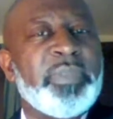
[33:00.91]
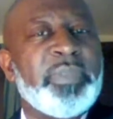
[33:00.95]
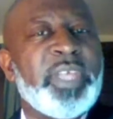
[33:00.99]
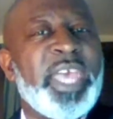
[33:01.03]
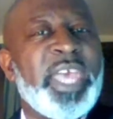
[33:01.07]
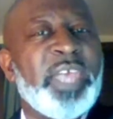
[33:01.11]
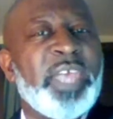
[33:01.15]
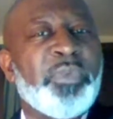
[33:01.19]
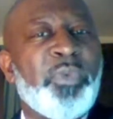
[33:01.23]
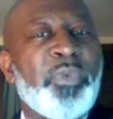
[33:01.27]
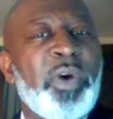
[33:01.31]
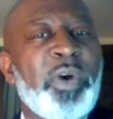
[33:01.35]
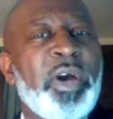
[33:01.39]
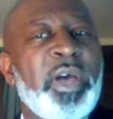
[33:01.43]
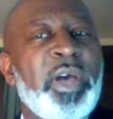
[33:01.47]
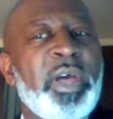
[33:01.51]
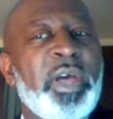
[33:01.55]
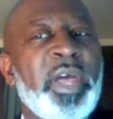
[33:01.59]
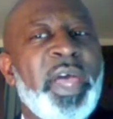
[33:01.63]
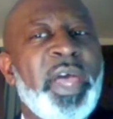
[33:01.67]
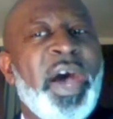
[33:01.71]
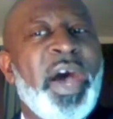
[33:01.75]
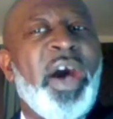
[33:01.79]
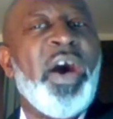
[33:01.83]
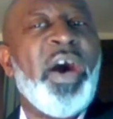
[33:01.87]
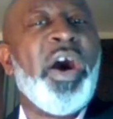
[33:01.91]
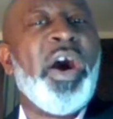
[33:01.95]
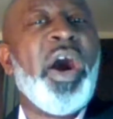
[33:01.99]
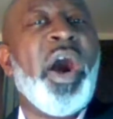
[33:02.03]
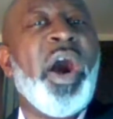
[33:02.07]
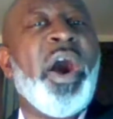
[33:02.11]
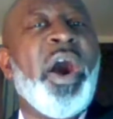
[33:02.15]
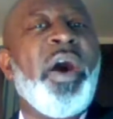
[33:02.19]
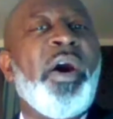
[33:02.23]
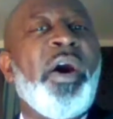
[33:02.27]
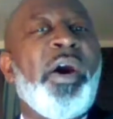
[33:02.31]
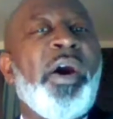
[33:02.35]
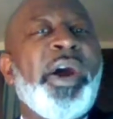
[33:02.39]
guess what? Her
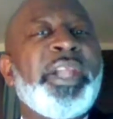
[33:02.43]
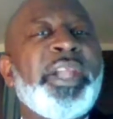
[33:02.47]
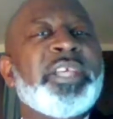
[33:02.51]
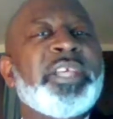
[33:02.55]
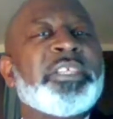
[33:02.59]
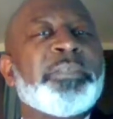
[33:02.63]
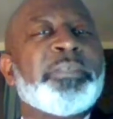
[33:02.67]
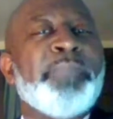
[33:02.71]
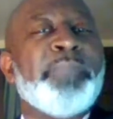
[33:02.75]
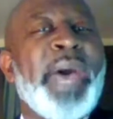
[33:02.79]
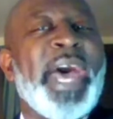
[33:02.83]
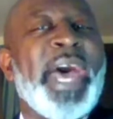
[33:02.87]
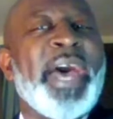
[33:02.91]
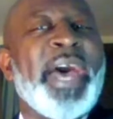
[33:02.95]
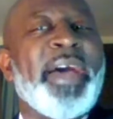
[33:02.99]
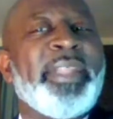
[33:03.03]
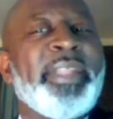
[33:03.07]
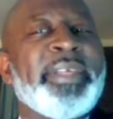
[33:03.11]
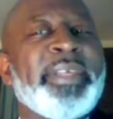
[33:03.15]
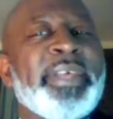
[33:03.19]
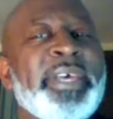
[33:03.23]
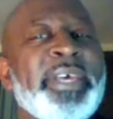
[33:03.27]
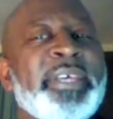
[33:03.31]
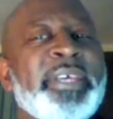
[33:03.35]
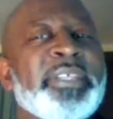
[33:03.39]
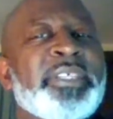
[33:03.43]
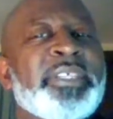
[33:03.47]
heart is smiling.